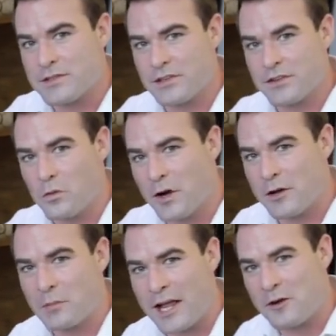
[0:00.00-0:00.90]
They're the white or
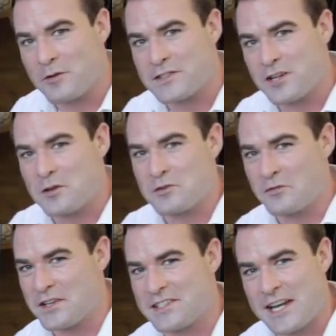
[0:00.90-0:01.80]
black ones. They always
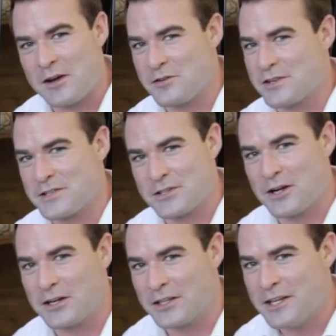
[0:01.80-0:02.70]
rust out and just look
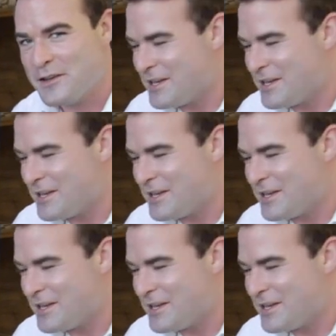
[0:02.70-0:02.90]
ugly.